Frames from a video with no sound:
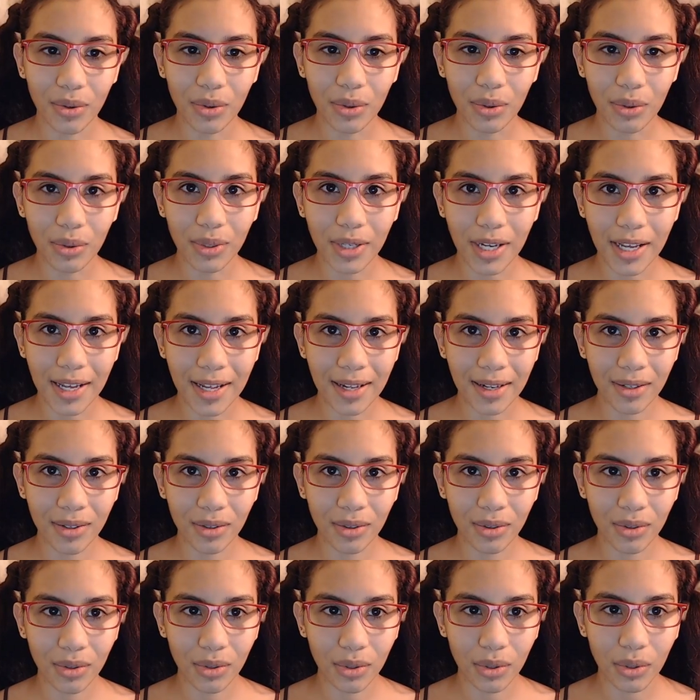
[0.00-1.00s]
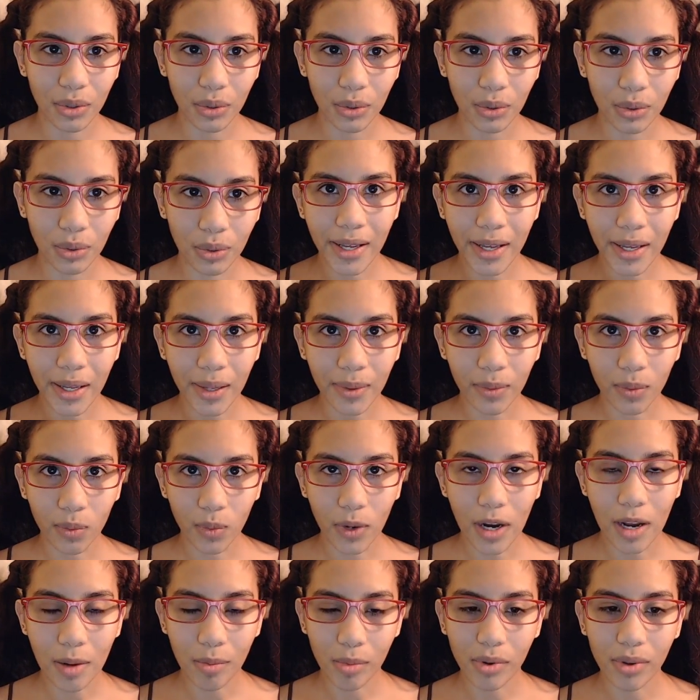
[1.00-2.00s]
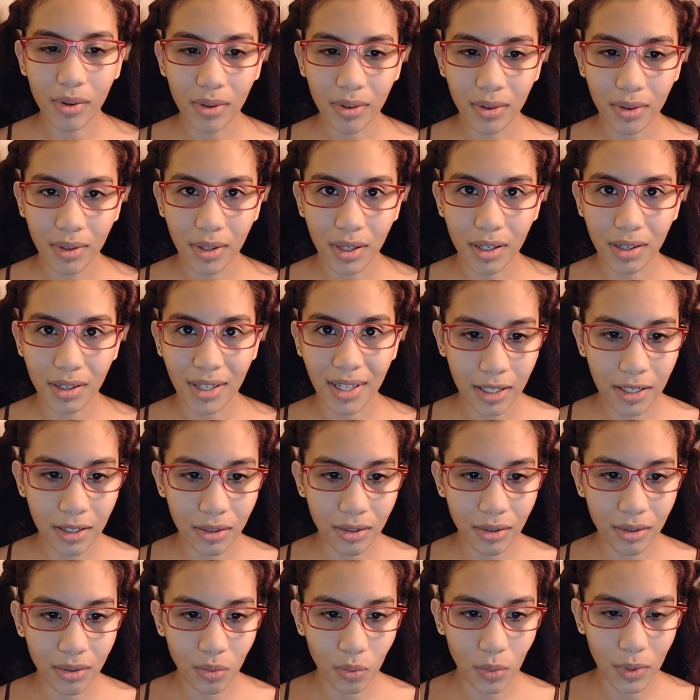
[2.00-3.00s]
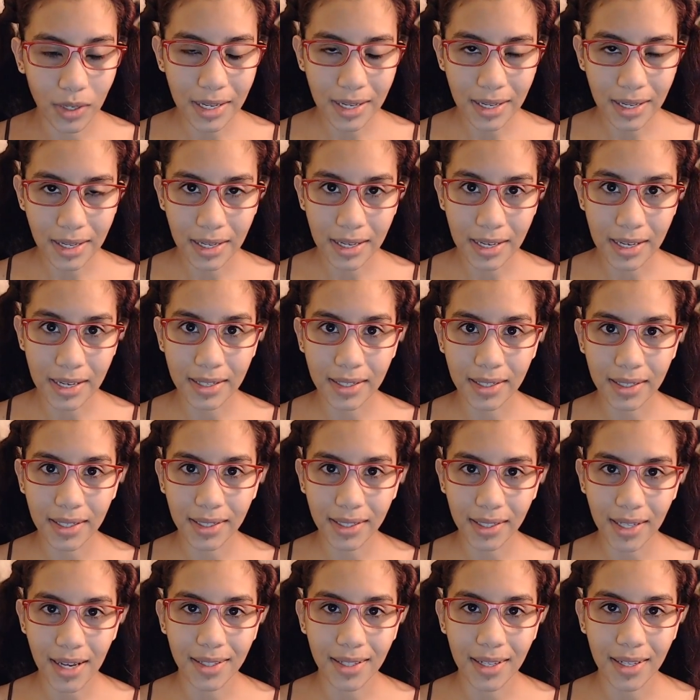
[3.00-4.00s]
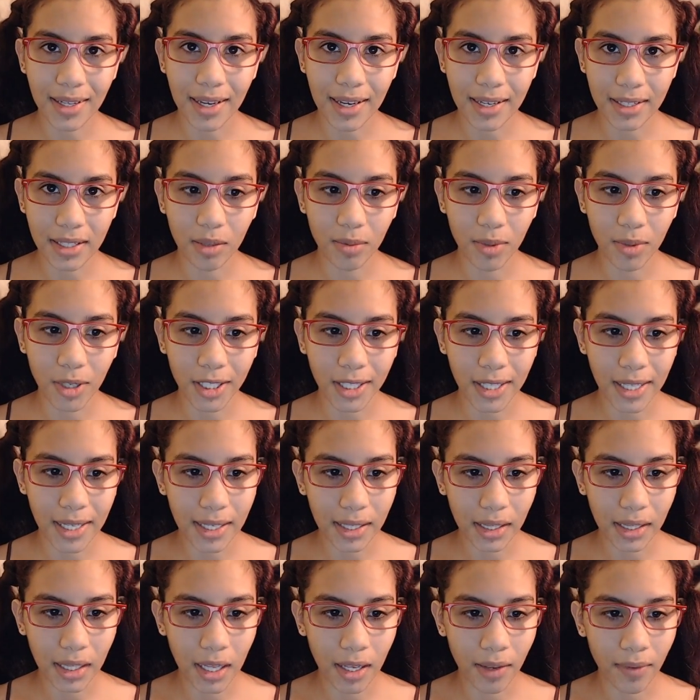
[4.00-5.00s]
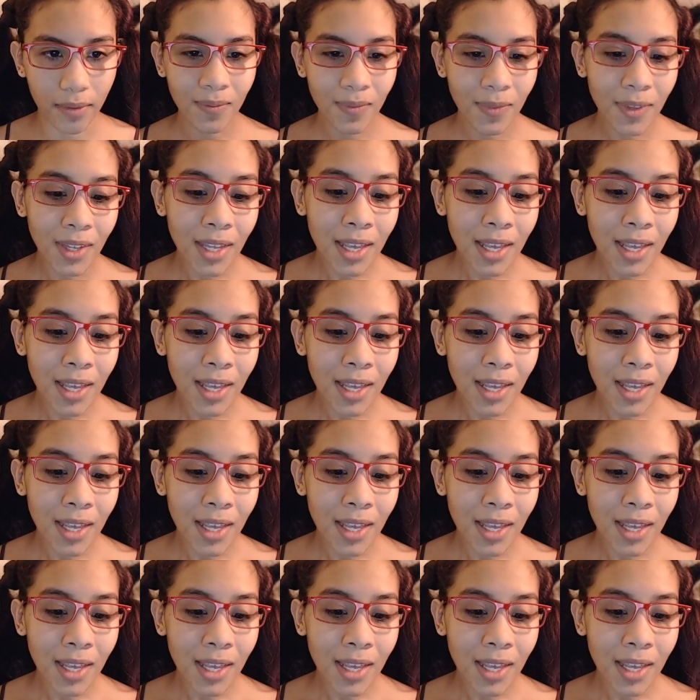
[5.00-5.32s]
tends to ramble on when he's discussing a subject that he loves.